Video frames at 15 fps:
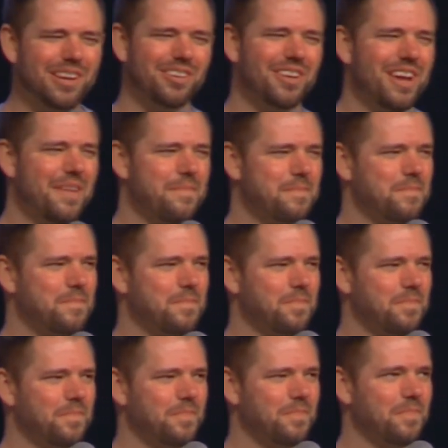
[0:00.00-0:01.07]
Peter,
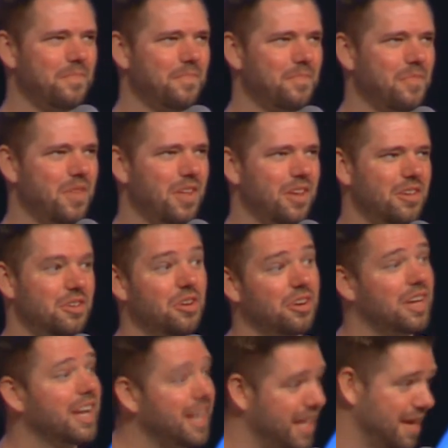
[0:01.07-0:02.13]

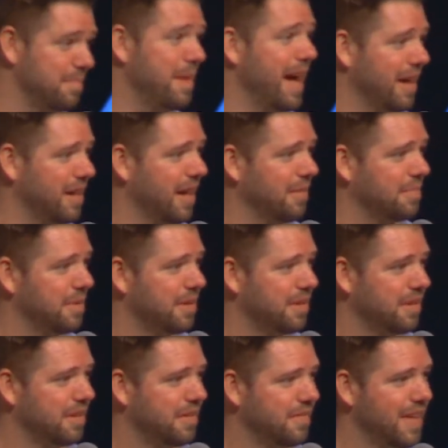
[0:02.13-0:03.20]
you're going to get back up.
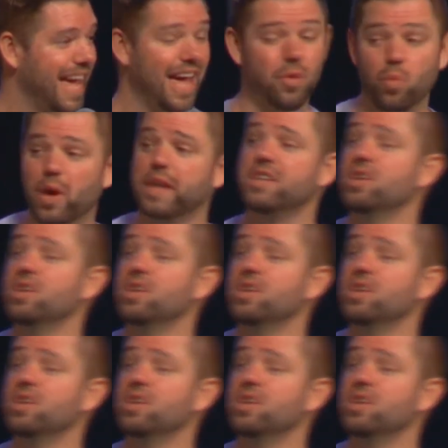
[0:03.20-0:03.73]
And